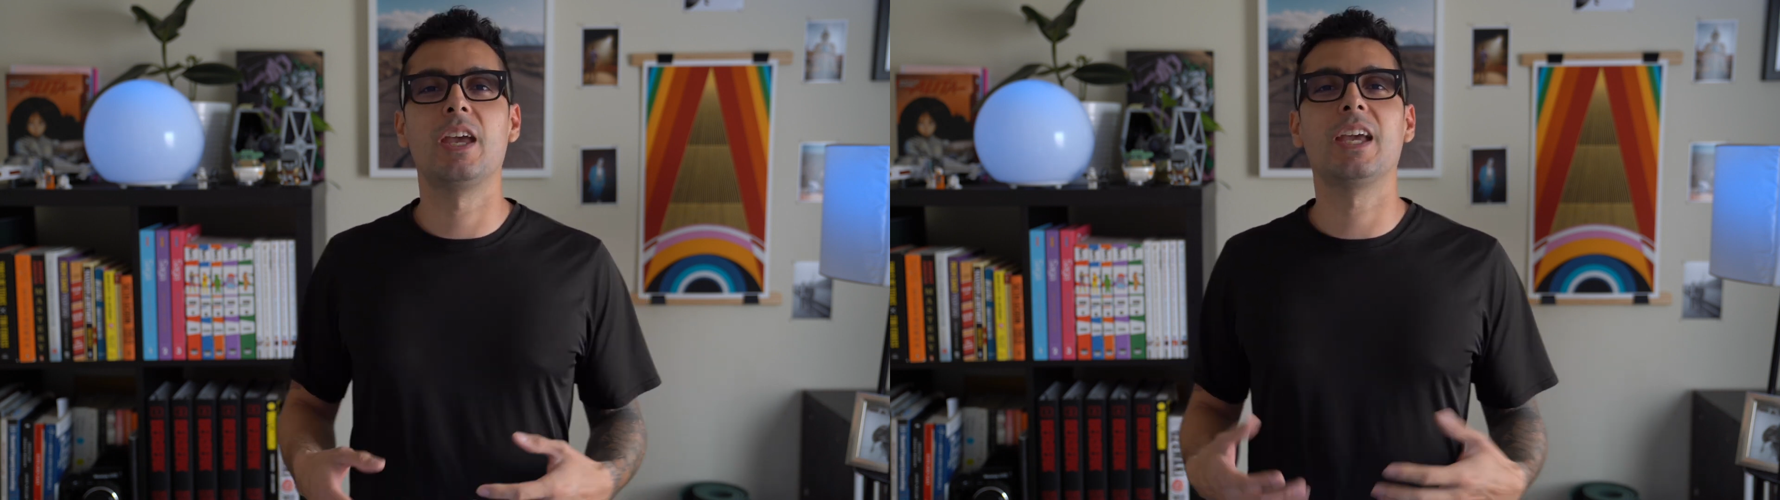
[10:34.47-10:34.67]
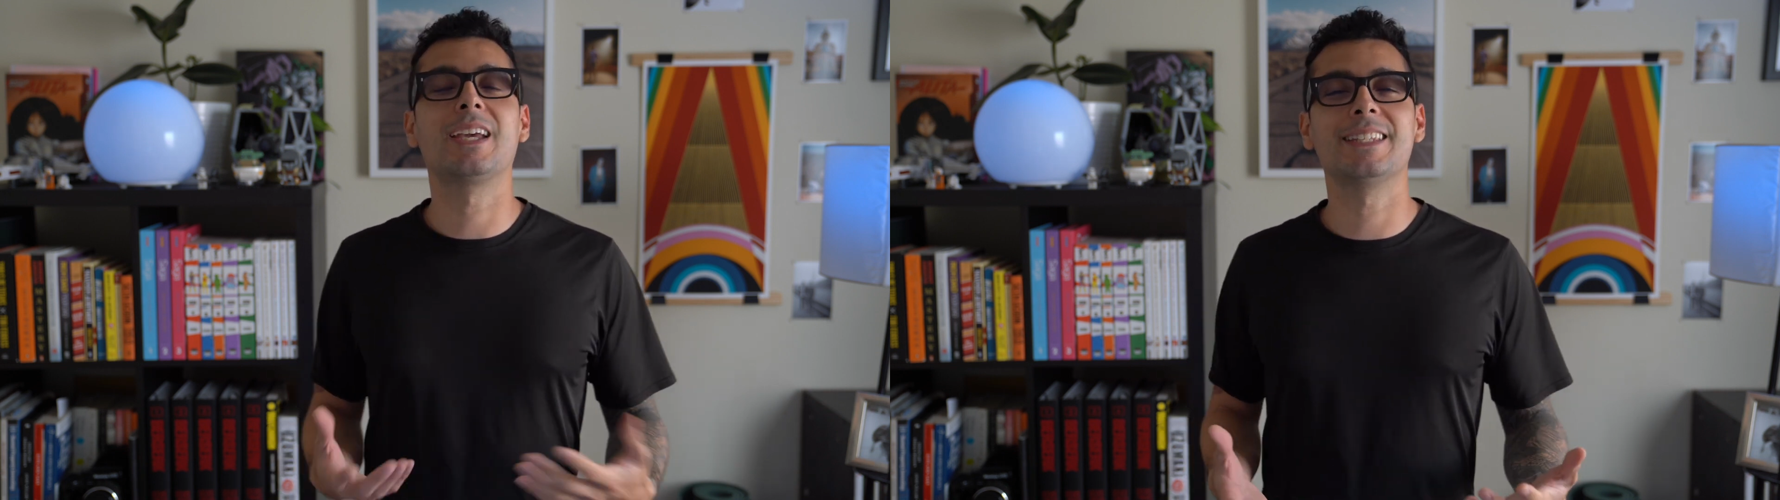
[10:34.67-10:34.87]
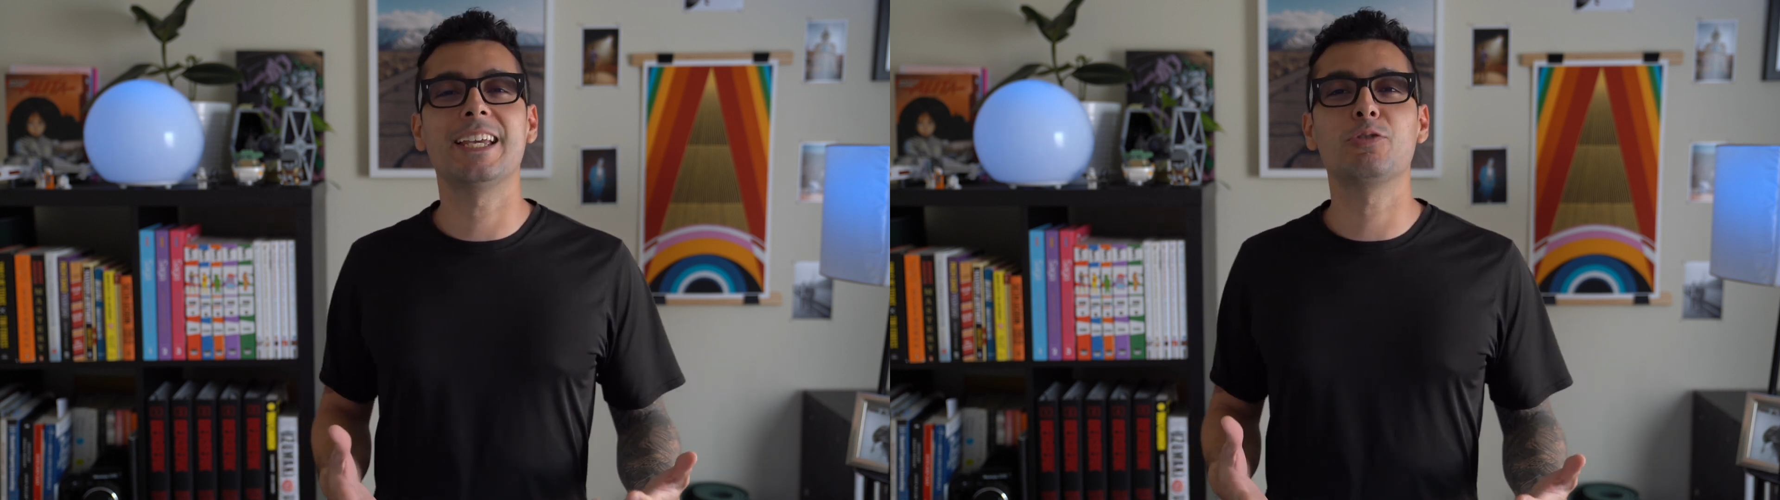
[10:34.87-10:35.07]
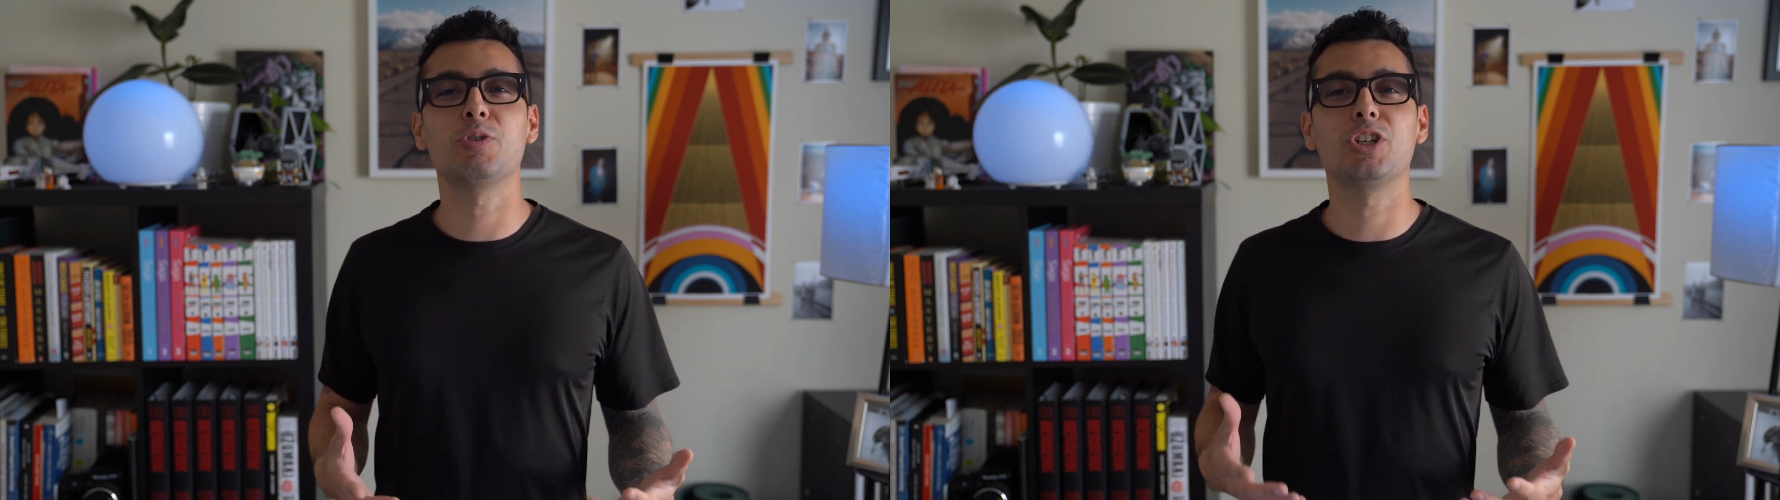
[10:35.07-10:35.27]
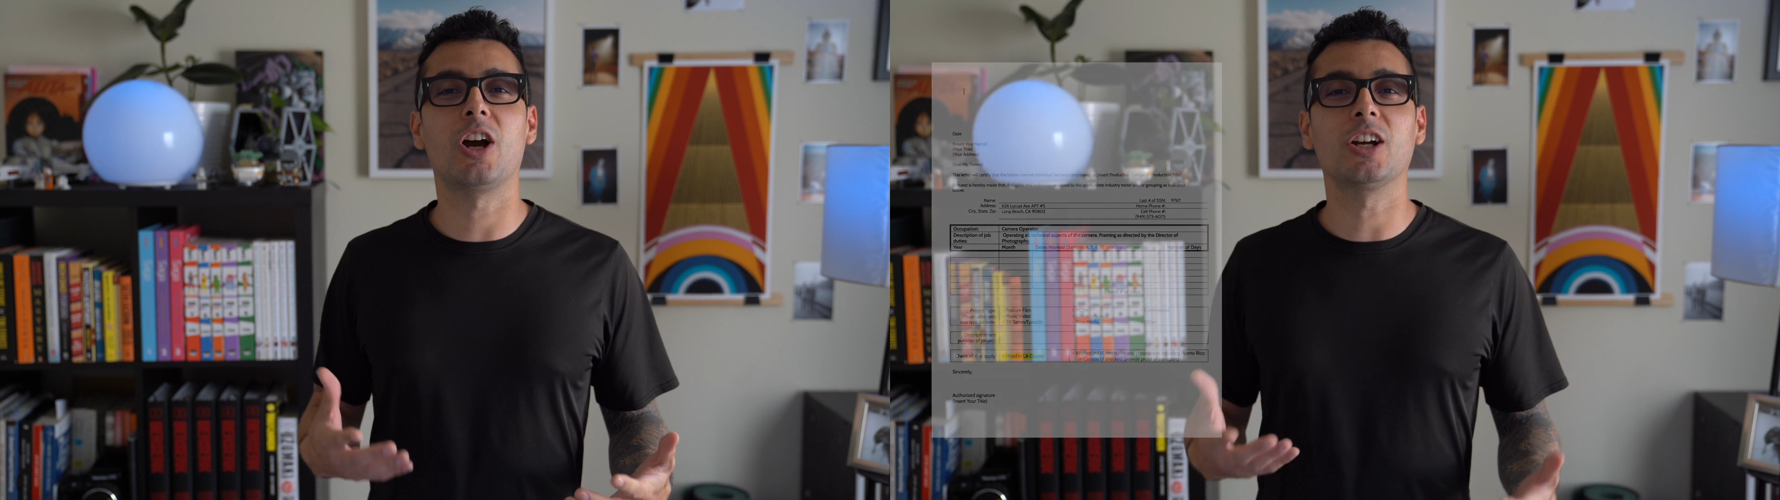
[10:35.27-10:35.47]
It contains
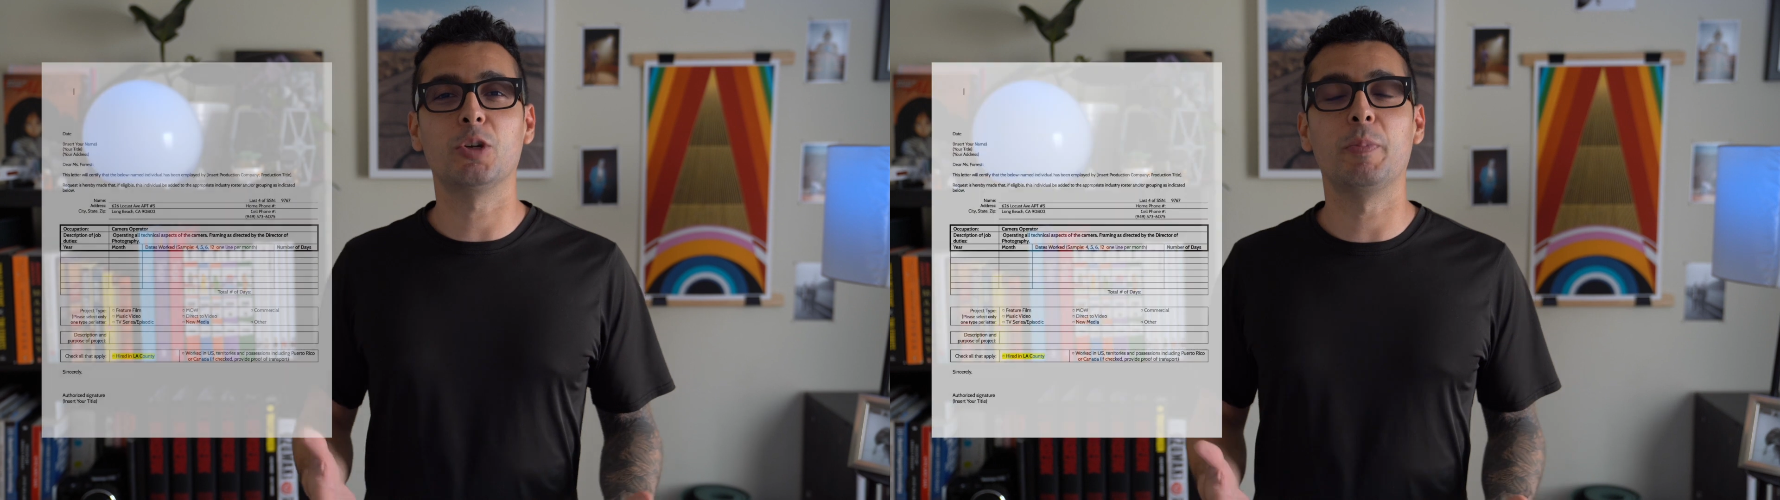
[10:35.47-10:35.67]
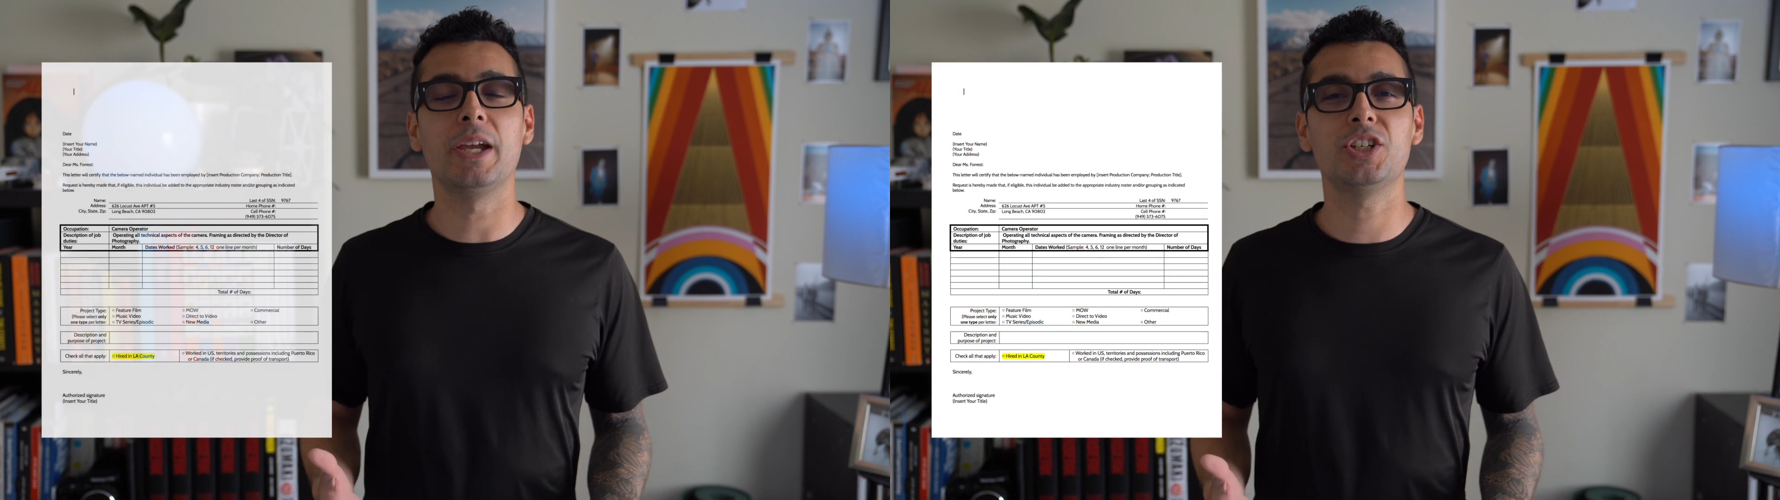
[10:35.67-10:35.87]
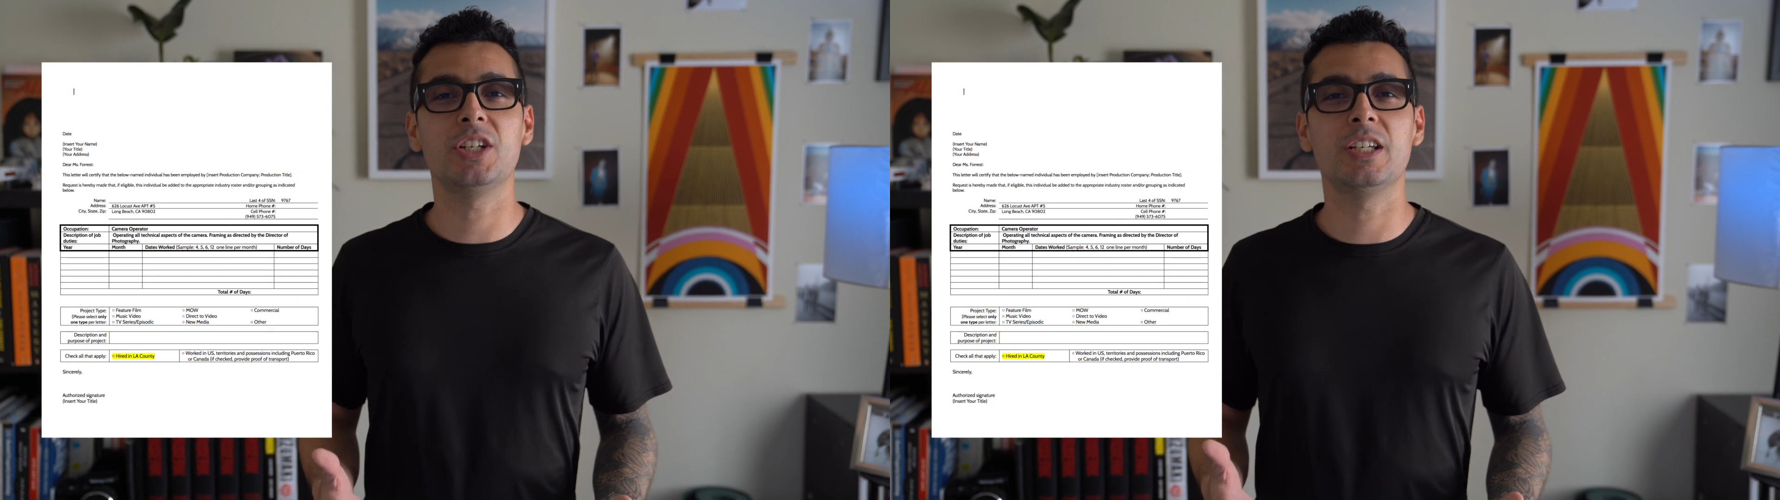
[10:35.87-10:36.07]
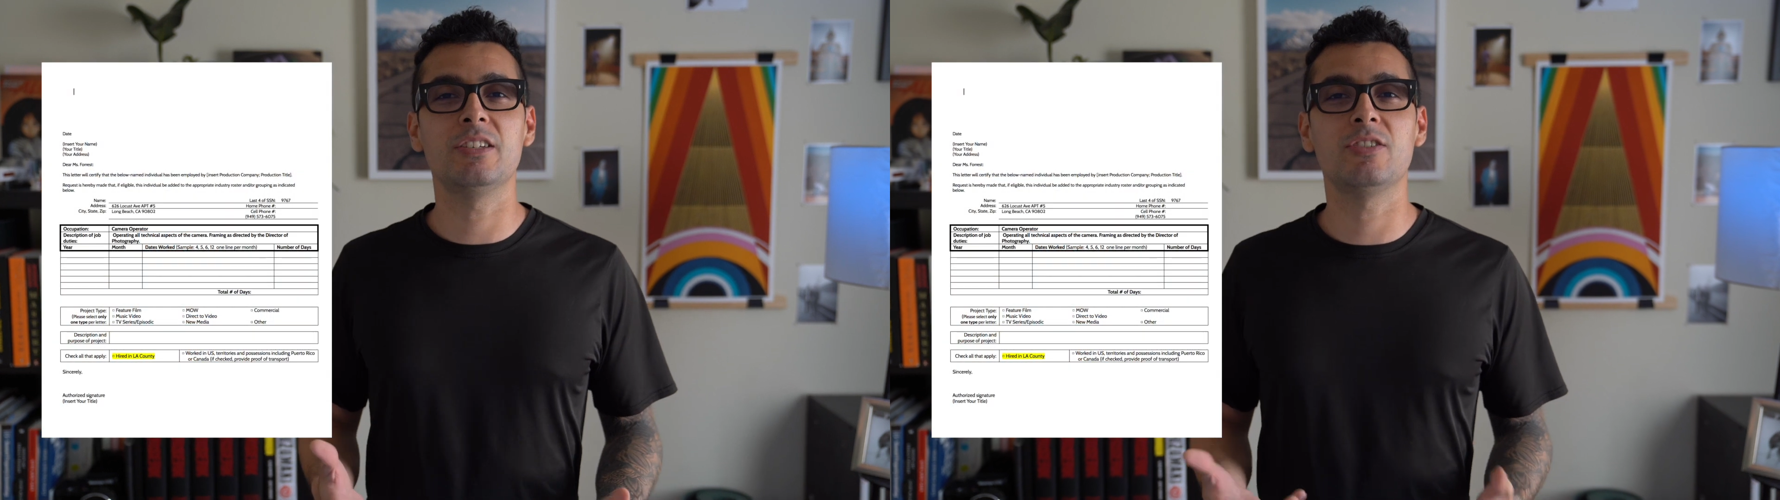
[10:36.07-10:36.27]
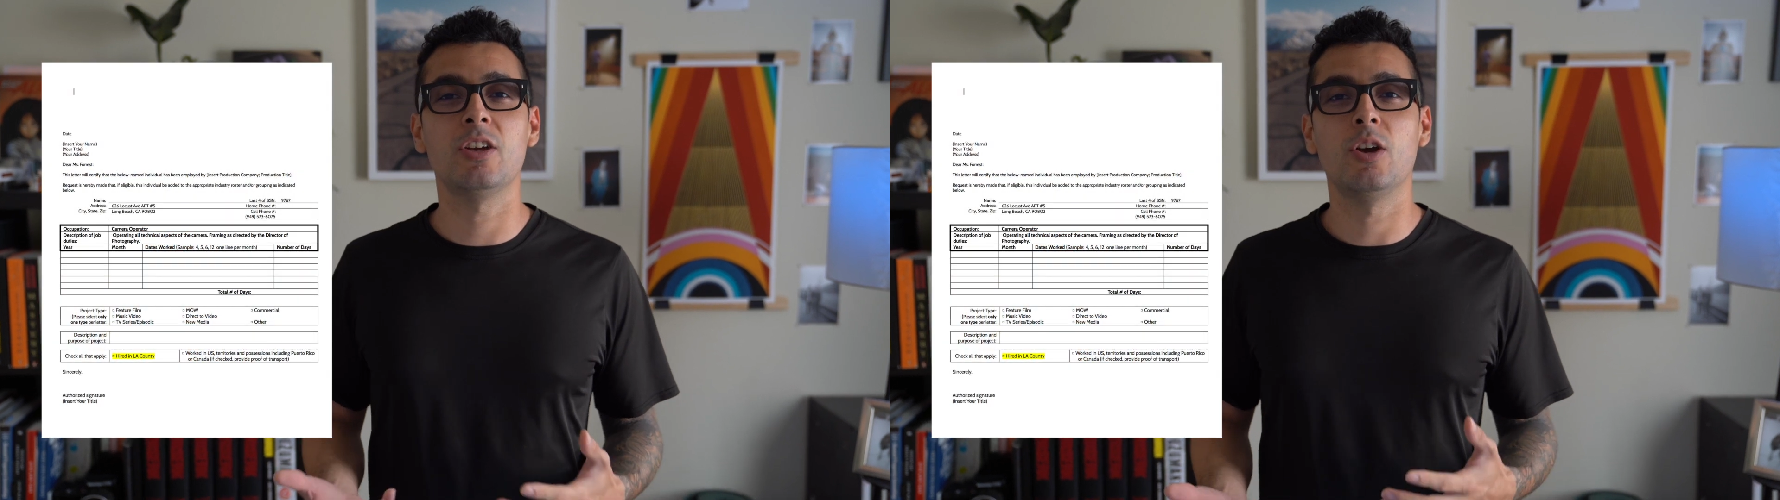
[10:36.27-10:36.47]
what your occupation is,